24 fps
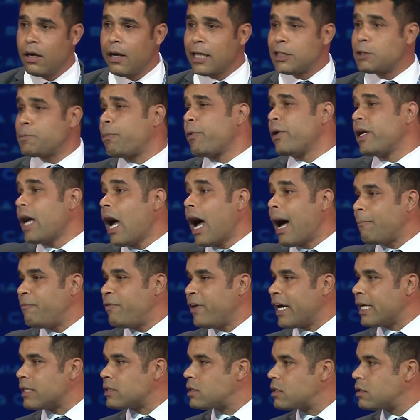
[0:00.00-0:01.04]
It's pretty
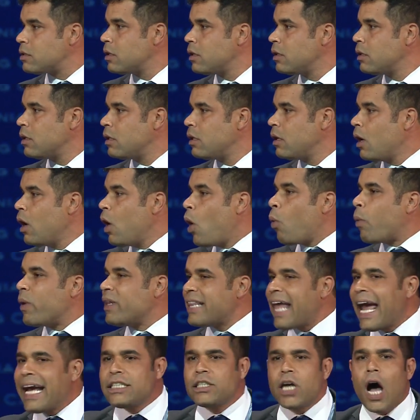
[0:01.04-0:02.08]
obvious. When
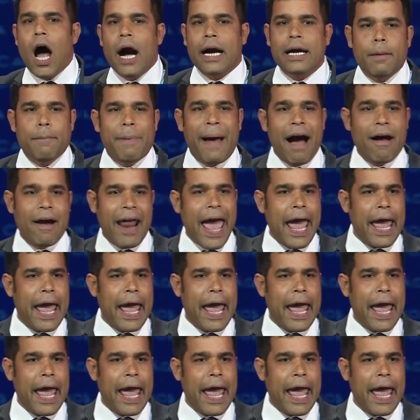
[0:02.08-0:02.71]
they talk about